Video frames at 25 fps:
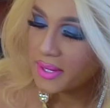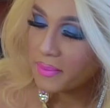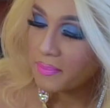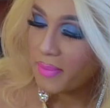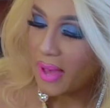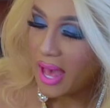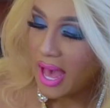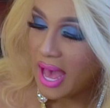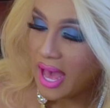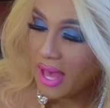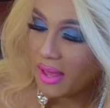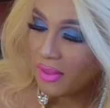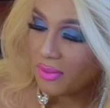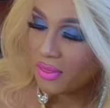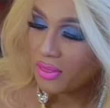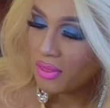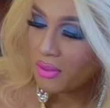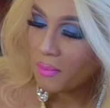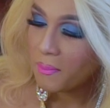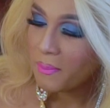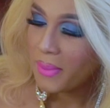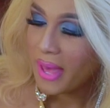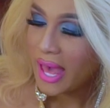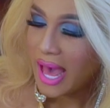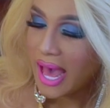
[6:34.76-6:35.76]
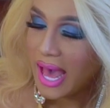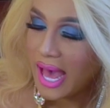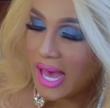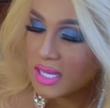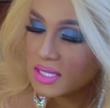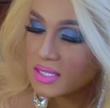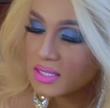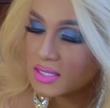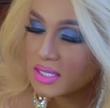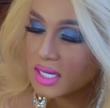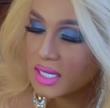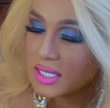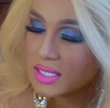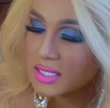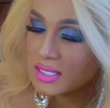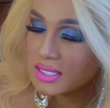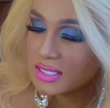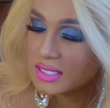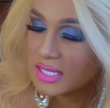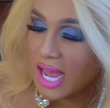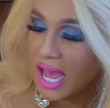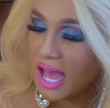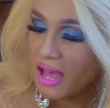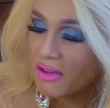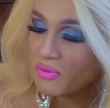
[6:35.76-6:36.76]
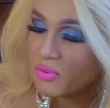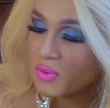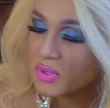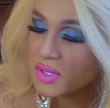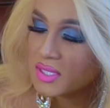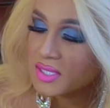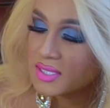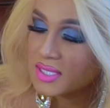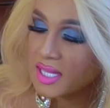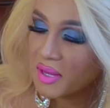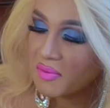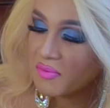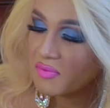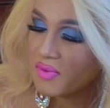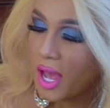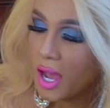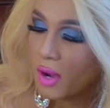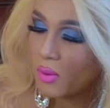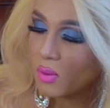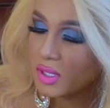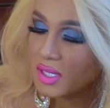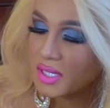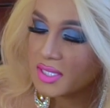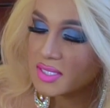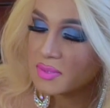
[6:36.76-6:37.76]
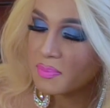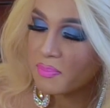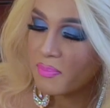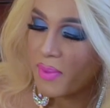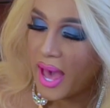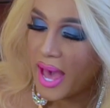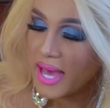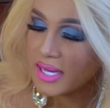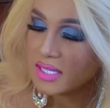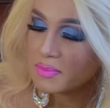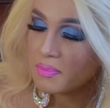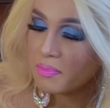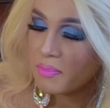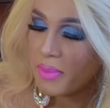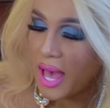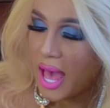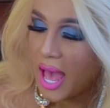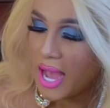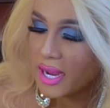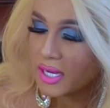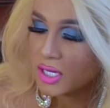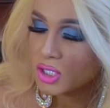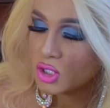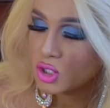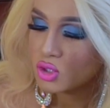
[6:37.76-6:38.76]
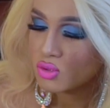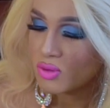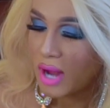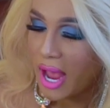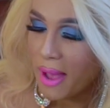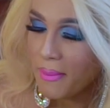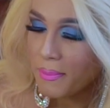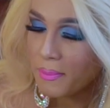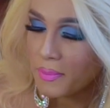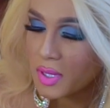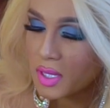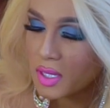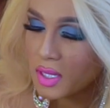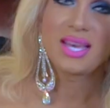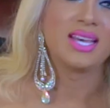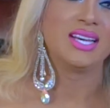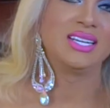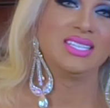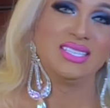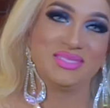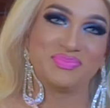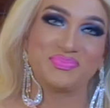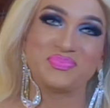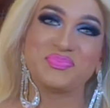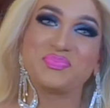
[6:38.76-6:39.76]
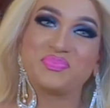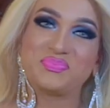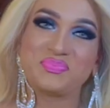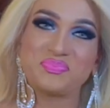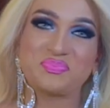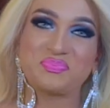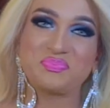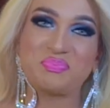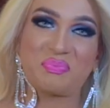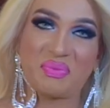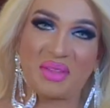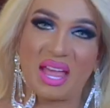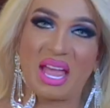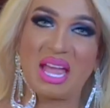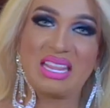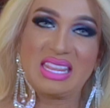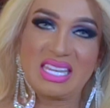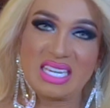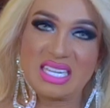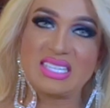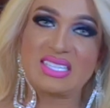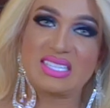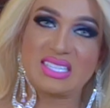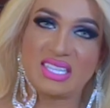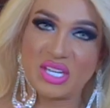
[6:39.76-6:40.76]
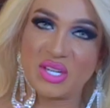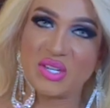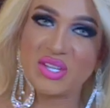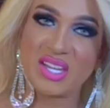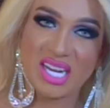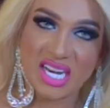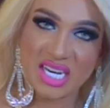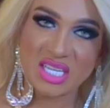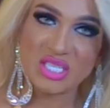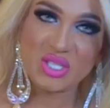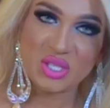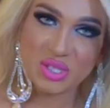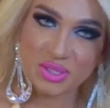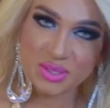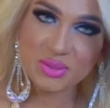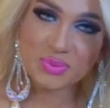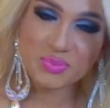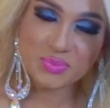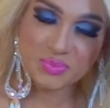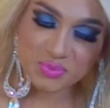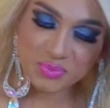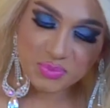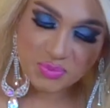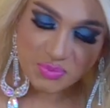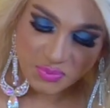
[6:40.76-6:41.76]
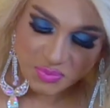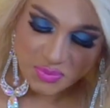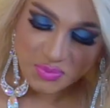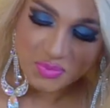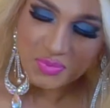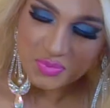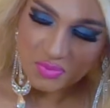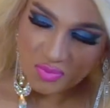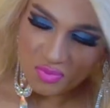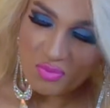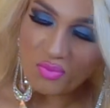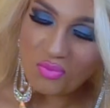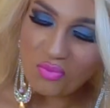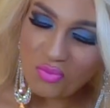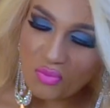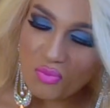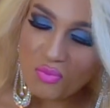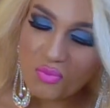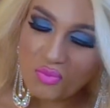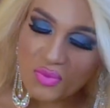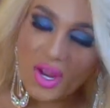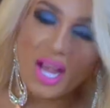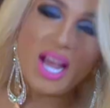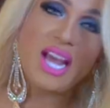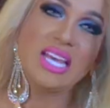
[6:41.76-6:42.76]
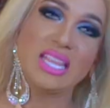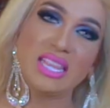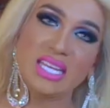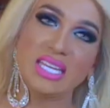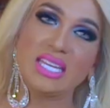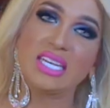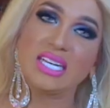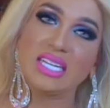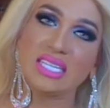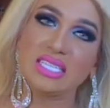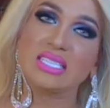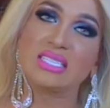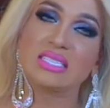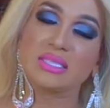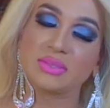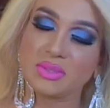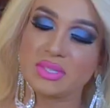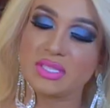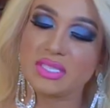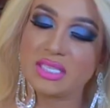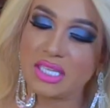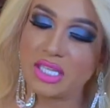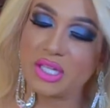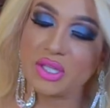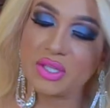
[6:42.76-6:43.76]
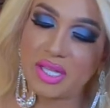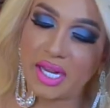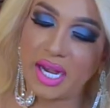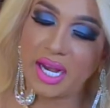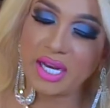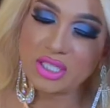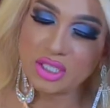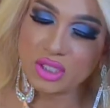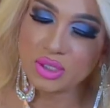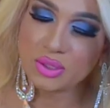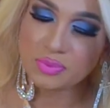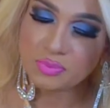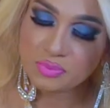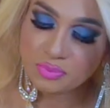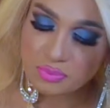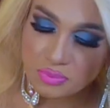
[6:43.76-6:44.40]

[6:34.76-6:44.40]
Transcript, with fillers: like bat, past, and staff with the same vowel as bat, pack, and trap? I think it's clear that I do. I think it is. It's clear that I do